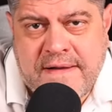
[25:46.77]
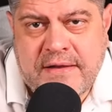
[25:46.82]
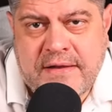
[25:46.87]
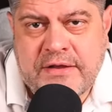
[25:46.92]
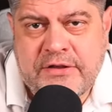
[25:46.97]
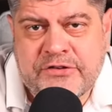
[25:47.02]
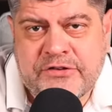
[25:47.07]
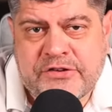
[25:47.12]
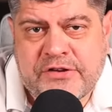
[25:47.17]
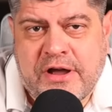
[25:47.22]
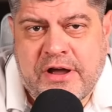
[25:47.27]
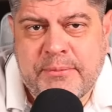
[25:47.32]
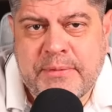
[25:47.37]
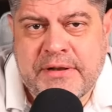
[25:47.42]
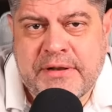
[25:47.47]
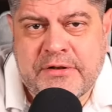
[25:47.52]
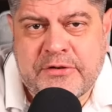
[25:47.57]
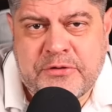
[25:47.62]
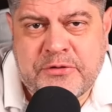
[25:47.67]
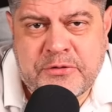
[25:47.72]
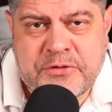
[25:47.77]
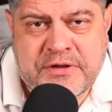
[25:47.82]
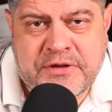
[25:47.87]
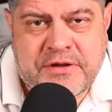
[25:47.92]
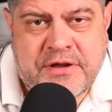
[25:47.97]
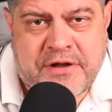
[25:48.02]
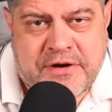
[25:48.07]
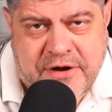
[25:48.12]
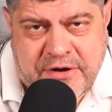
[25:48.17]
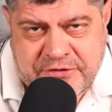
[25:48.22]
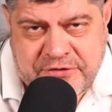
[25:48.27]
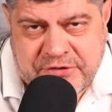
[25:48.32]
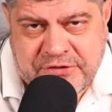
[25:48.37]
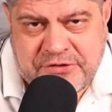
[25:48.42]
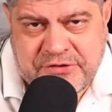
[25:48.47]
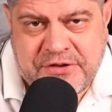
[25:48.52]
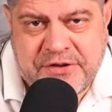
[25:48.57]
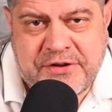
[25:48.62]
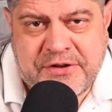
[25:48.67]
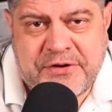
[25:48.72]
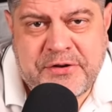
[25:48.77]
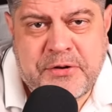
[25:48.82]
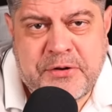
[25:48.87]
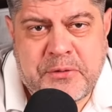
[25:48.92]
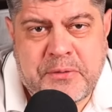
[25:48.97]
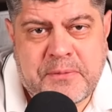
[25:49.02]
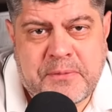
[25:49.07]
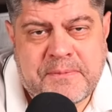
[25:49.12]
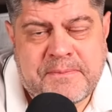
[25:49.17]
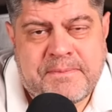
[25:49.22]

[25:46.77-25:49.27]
is coming to the garages near you,